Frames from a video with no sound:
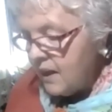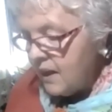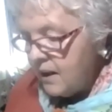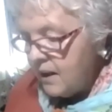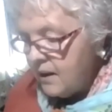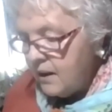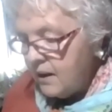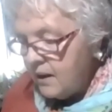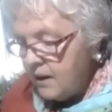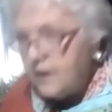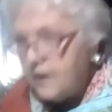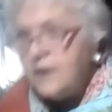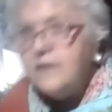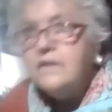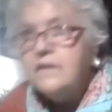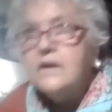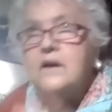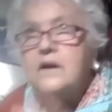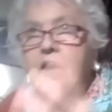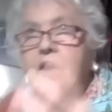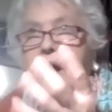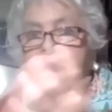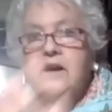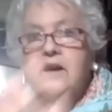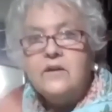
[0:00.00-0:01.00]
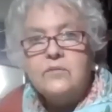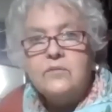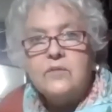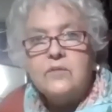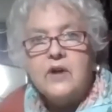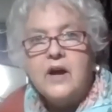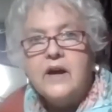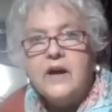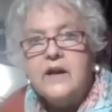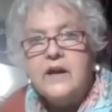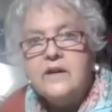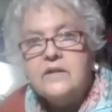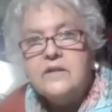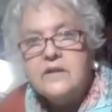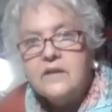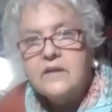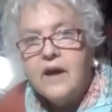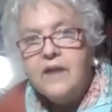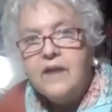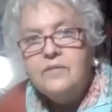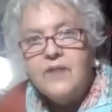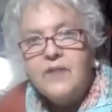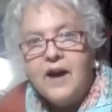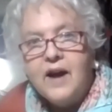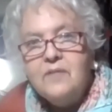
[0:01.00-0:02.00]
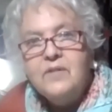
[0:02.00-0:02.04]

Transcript: getting the lighting right. I've